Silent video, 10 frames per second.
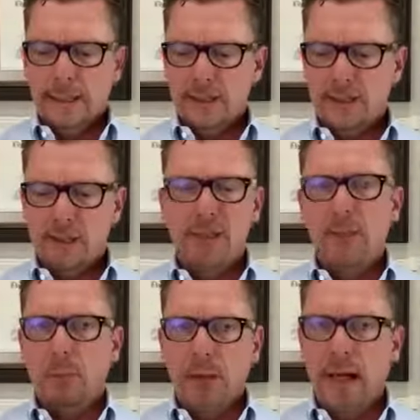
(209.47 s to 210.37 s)
This
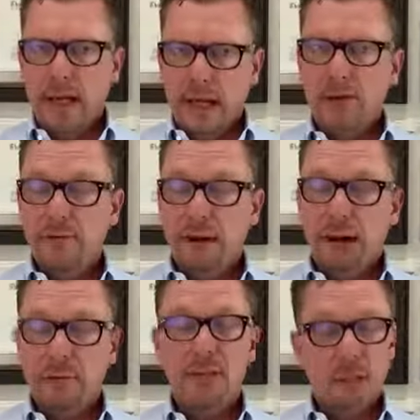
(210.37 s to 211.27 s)
doesn't apply to every
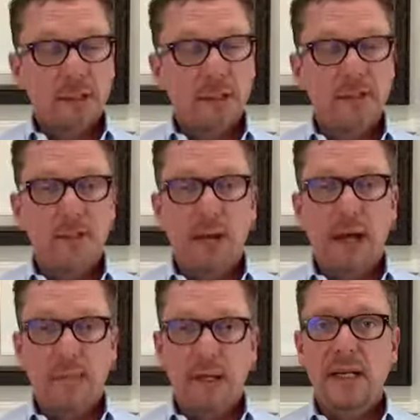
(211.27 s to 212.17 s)
virus, but it does
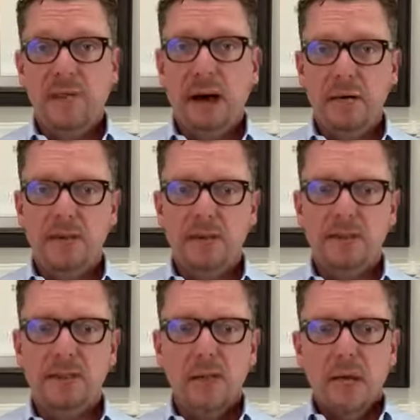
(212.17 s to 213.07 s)
apply to many
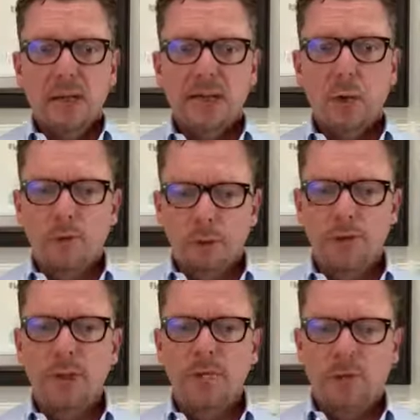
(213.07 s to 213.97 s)
viruses. So
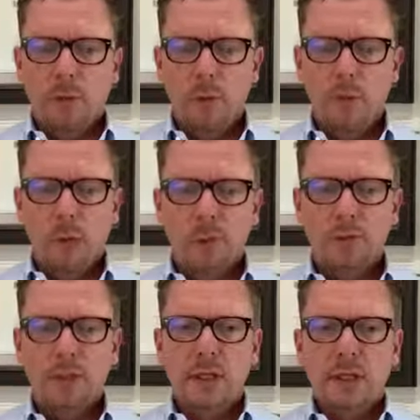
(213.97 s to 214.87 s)
first and
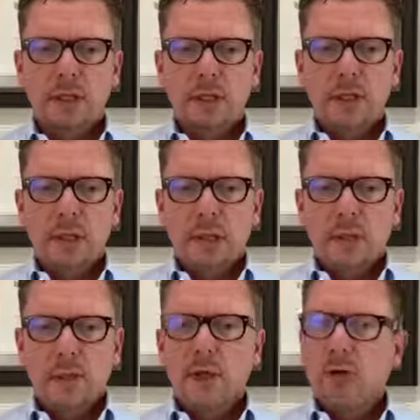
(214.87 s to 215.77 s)
foremost,
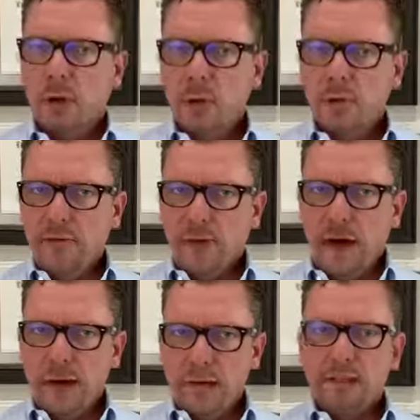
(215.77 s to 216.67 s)
the
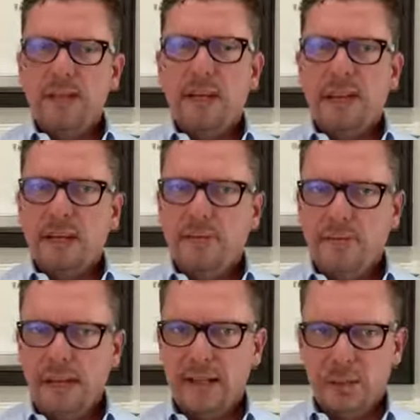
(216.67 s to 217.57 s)
coronavirus can
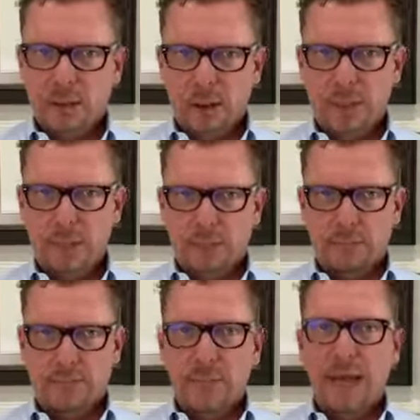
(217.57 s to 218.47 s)
infect a person,
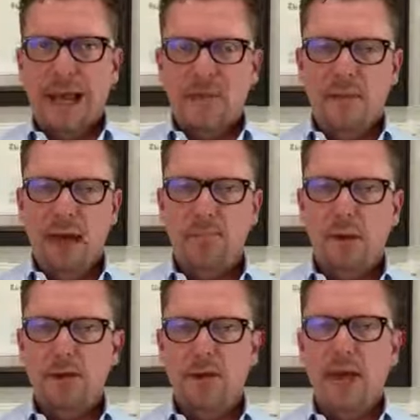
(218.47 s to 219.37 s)
and that
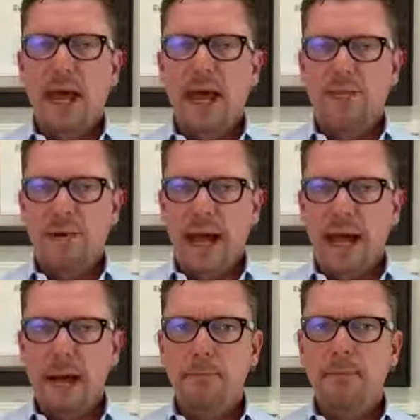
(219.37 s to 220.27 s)
person have
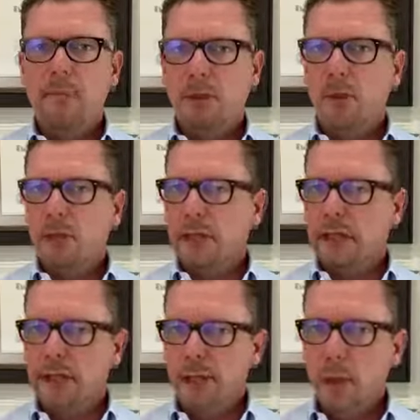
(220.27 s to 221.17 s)

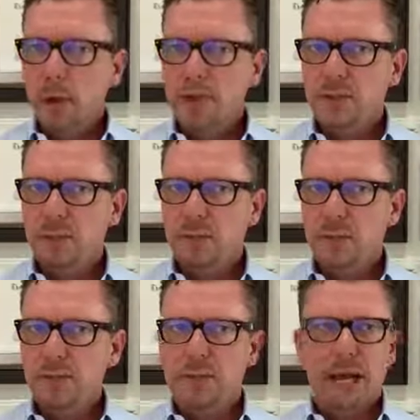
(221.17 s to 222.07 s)
absolutely no
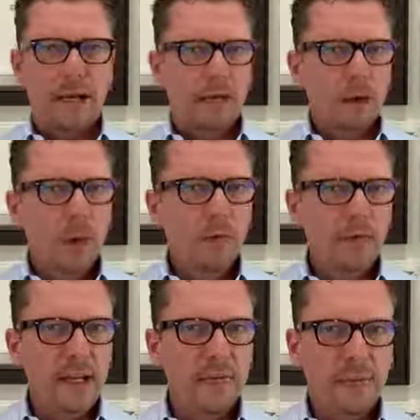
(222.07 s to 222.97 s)
symptoms and no
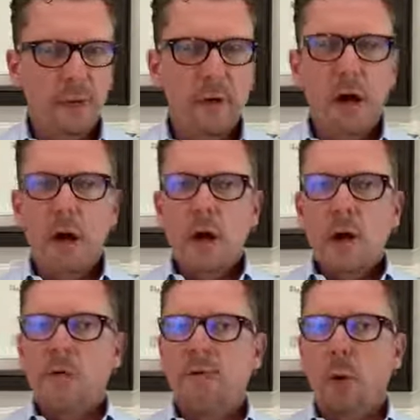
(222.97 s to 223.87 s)
fever
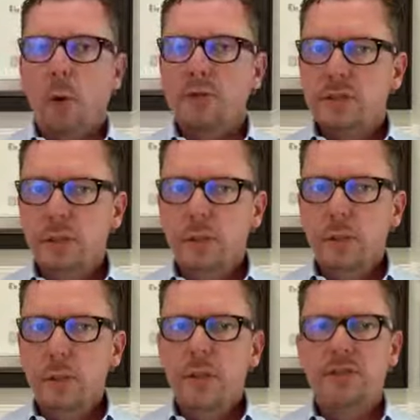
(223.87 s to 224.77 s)
for
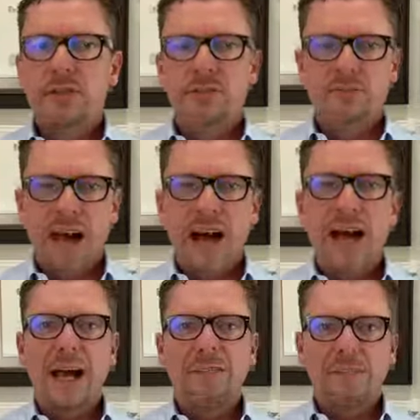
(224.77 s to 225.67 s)
2 to
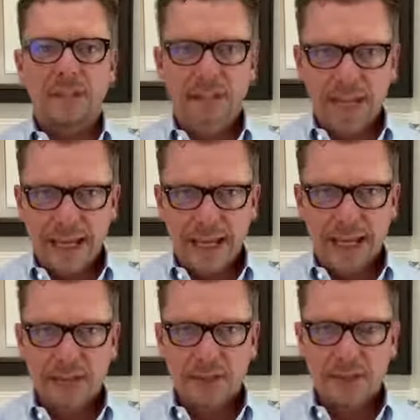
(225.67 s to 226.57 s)
5
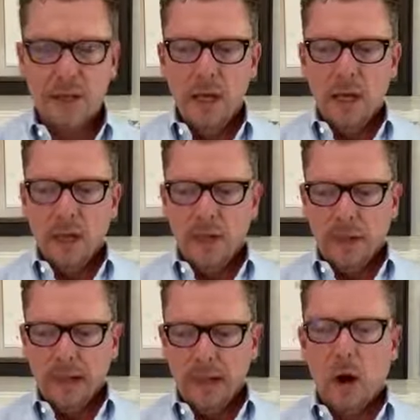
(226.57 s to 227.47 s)
days.
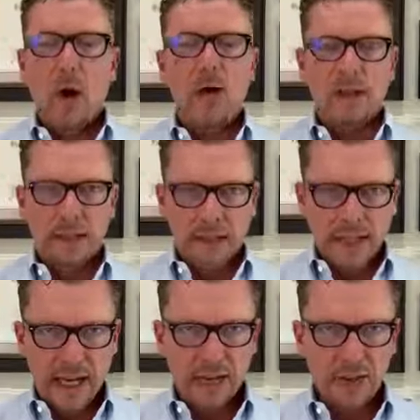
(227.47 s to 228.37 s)
They are
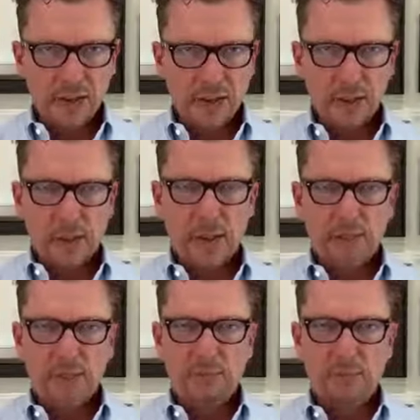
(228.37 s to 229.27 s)
contagious
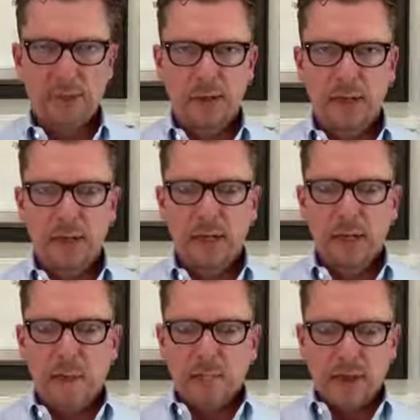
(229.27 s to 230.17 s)
during this
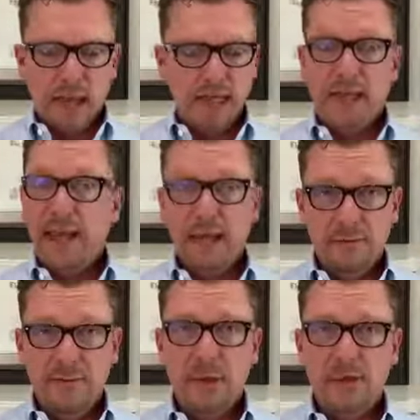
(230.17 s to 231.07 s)
period and can
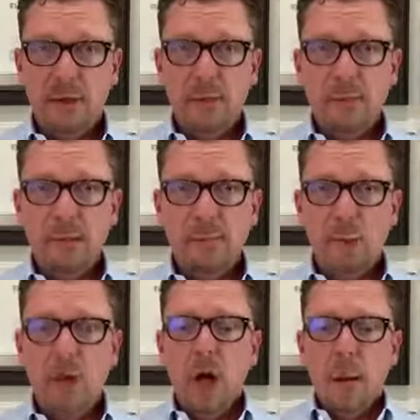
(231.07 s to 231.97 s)
infect other
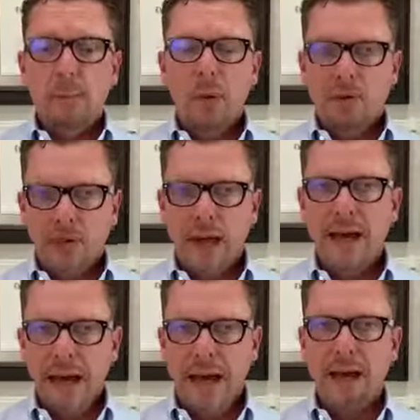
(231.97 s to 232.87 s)
people, but
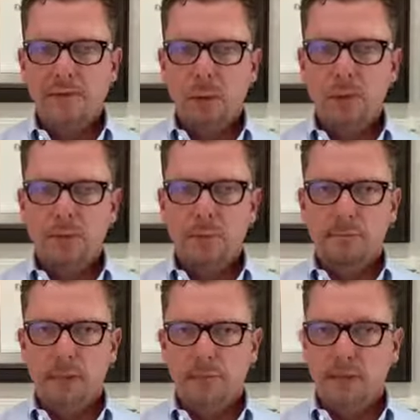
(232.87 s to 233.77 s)
they have no
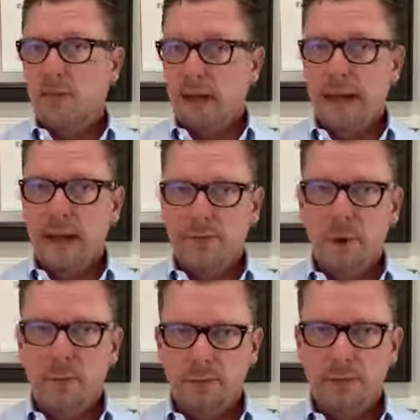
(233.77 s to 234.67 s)
symptoms and they have
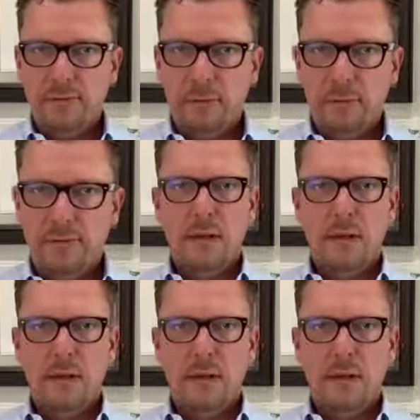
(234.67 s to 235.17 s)
no fever.